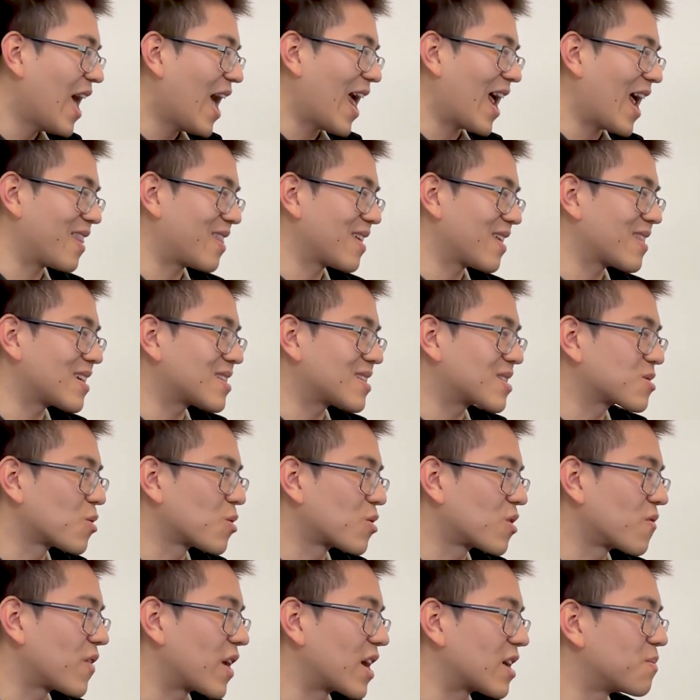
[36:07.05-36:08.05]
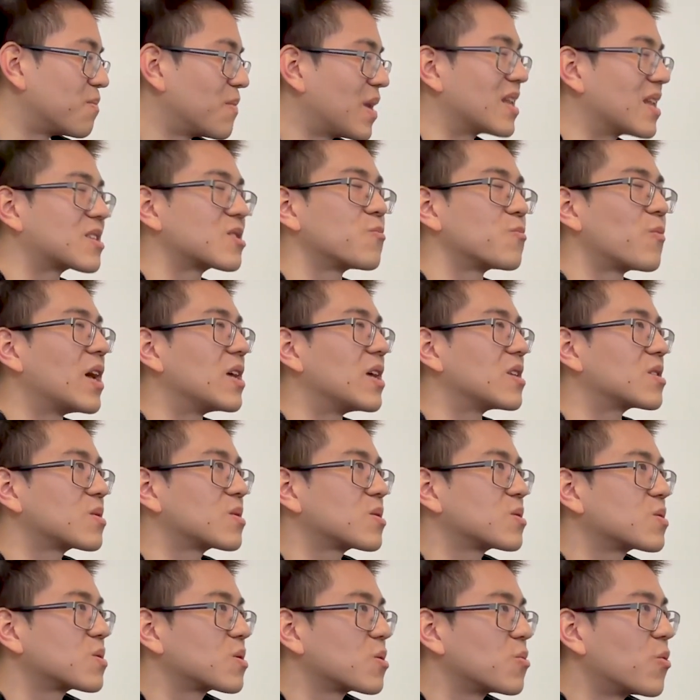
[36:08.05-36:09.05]
And I think that's sort of like made its way
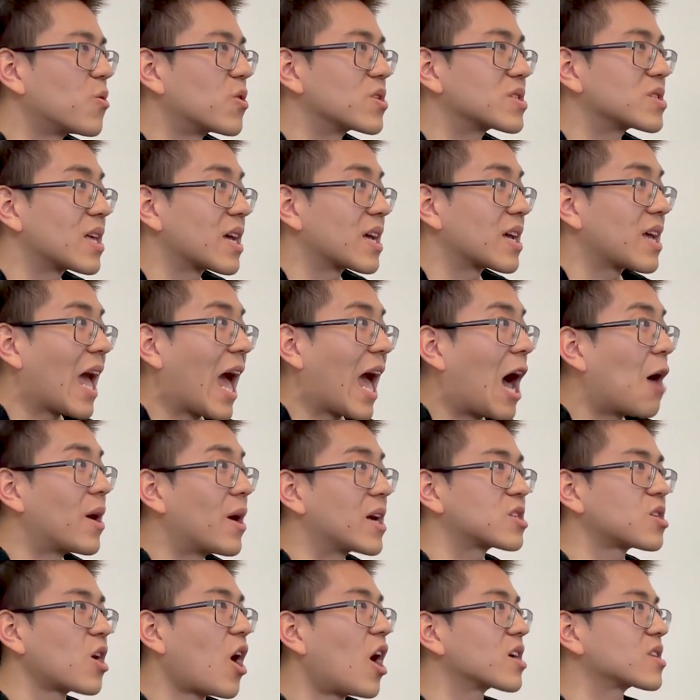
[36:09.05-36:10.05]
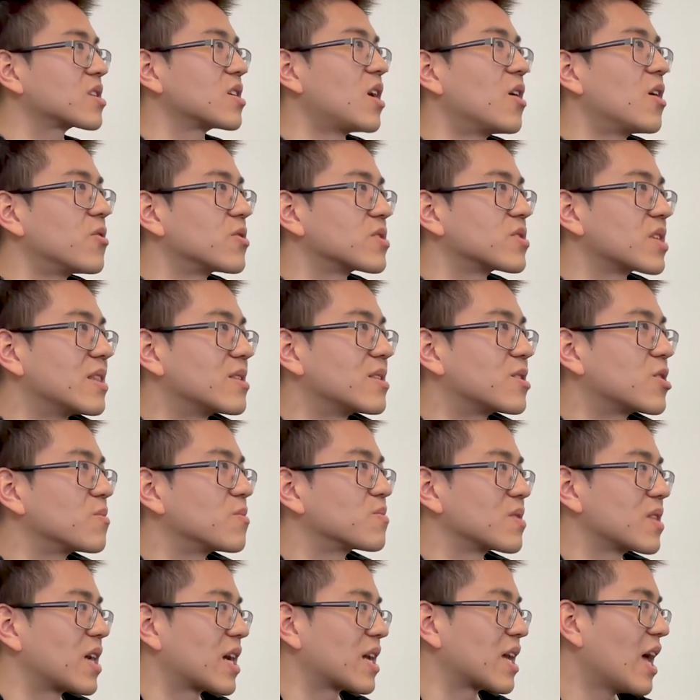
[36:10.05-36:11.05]
towards like how I talk to others and in
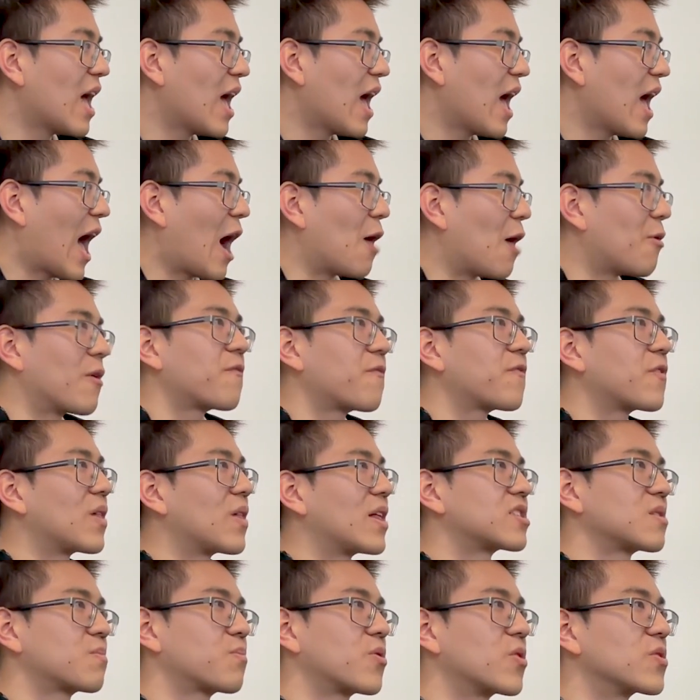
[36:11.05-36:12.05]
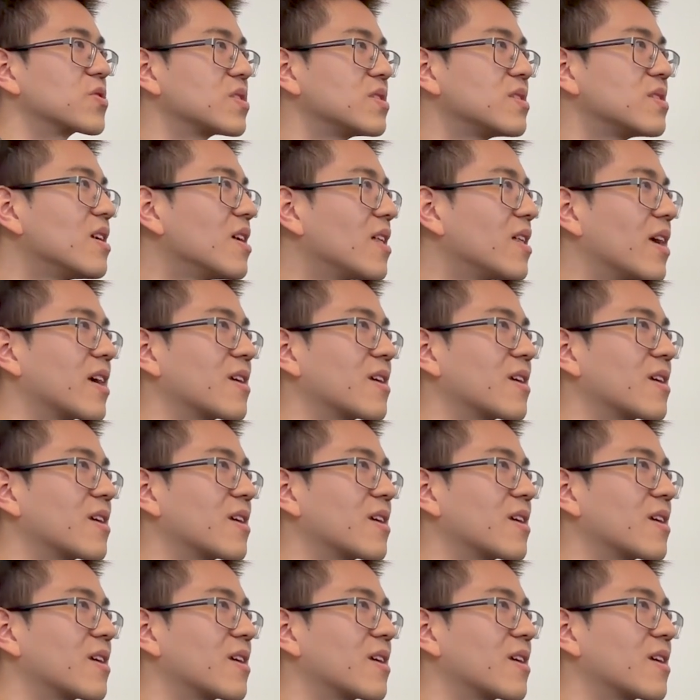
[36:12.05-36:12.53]
terms of like how I feel as a person.